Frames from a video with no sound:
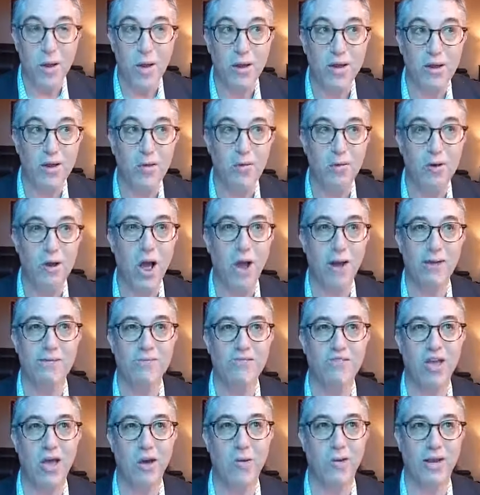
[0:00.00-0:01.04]
you're not
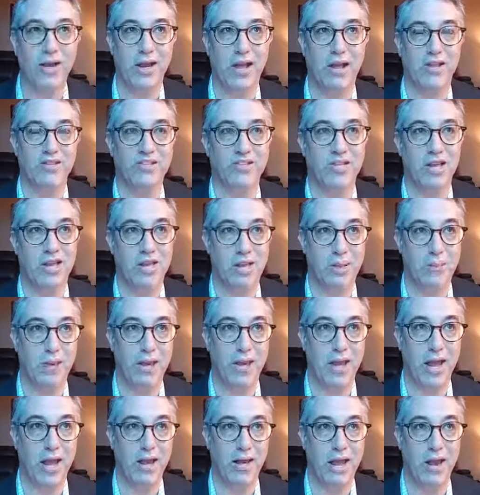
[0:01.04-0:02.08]
telling us in the
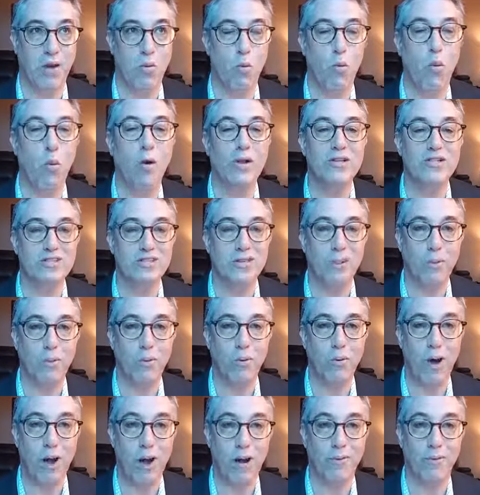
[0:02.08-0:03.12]
beginning what's the
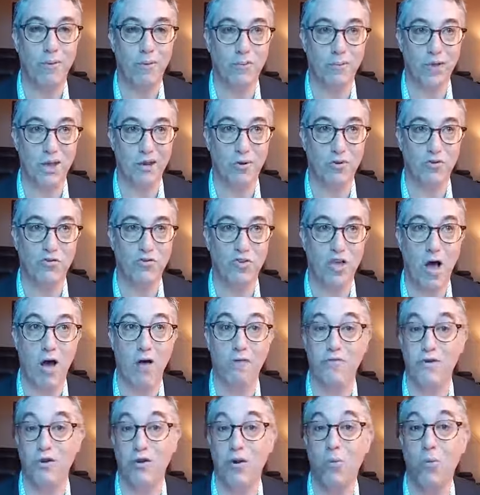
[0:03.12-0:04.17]
problem that you're
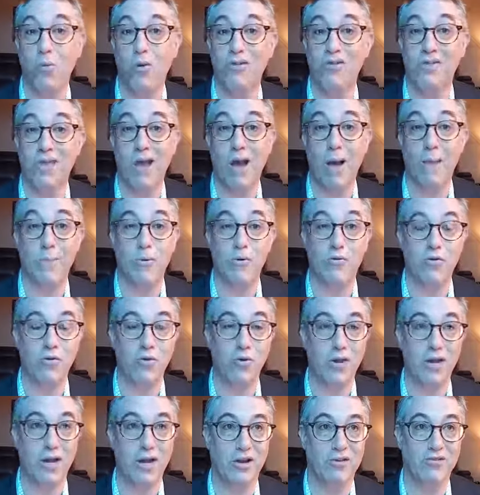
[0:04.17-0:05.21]
solving or what the
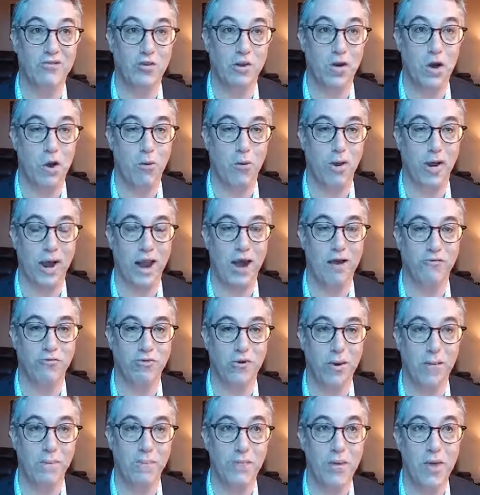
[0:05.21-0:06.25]
opportunity is you're going
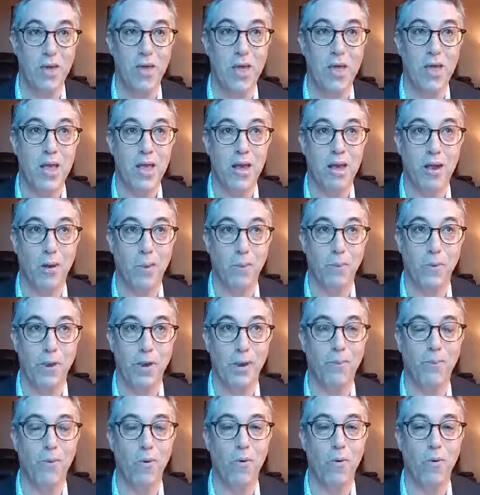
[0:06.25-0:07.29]
after. You know,
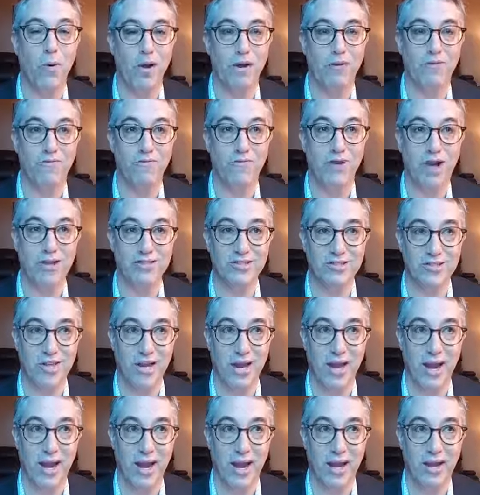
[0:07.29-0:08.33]
people invest
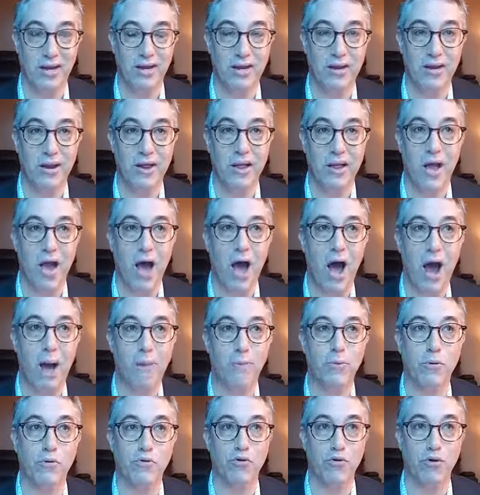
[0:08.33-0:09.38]
in
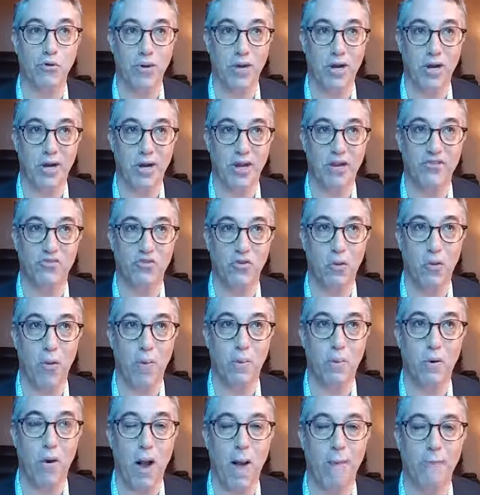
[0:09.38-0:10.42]
opportunities or
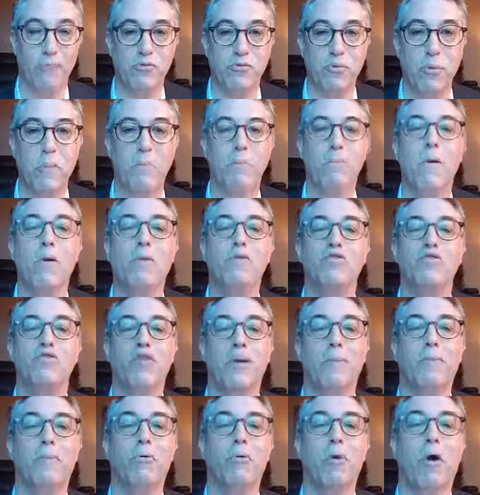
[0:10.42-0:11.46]
problems, but
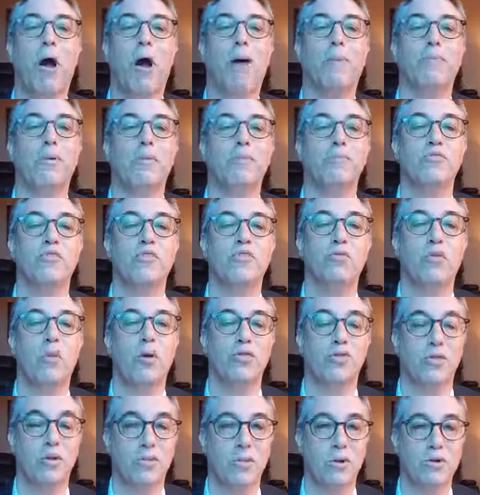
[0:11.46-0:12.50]
mostly problems is
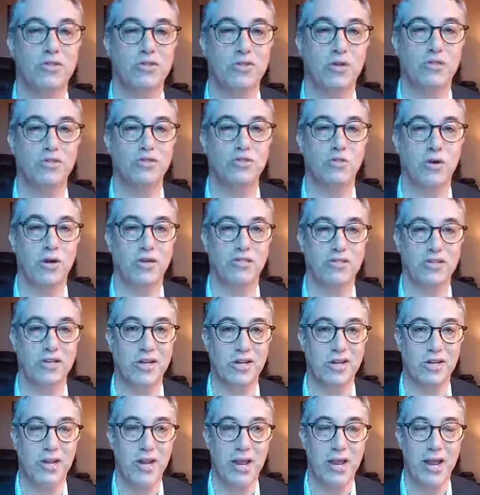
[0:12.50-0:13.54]
what they're most
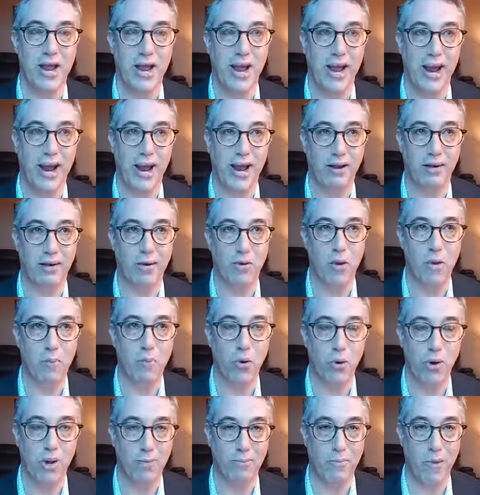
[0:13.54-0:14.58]
interested in
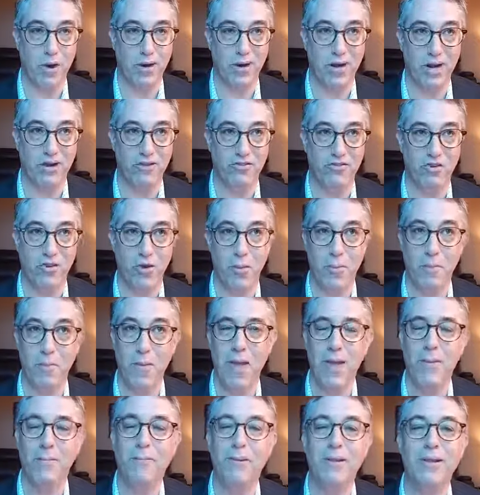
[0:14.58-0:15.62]
putting money into.
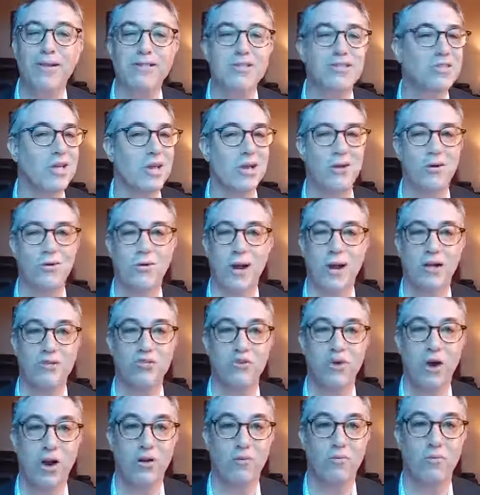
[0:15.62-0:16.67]
But let's say you're not
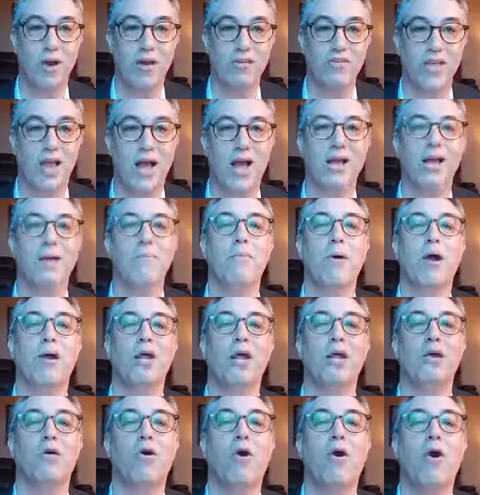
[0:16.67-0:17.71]
trying to raise any money
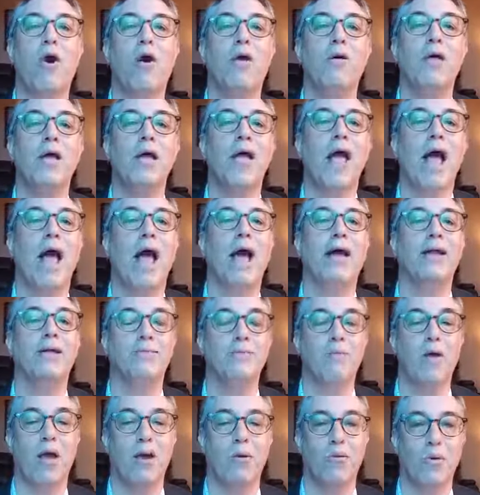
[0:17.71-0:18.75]
at all and,
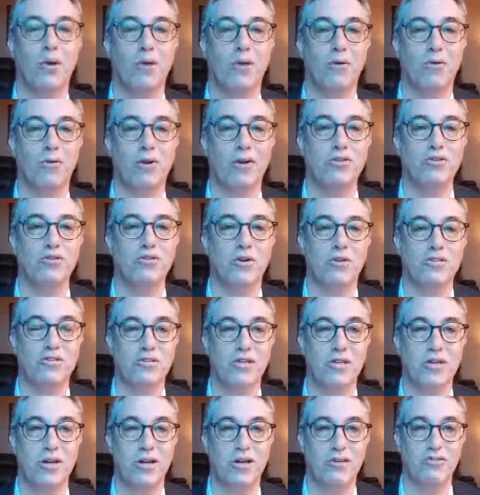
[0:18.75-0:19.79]
and what you're
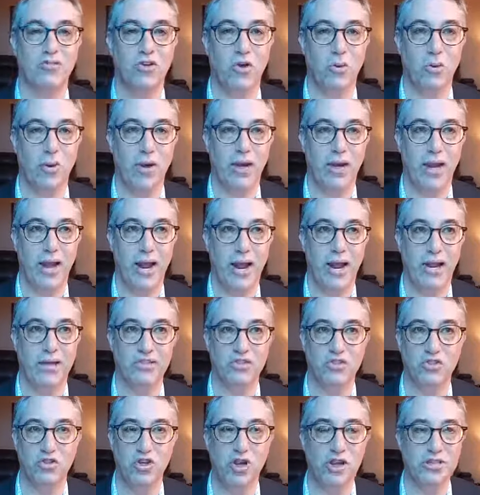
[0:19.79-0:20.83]
interested in doing is
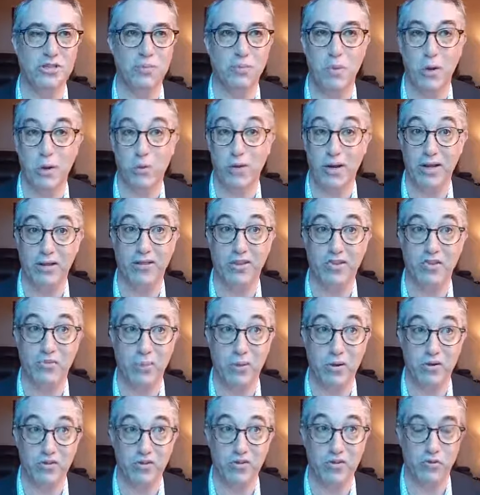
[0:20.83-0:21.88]
just building this
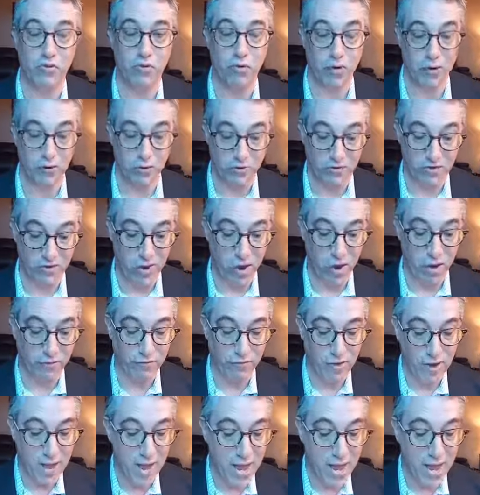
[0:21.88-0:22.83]
business for yourself.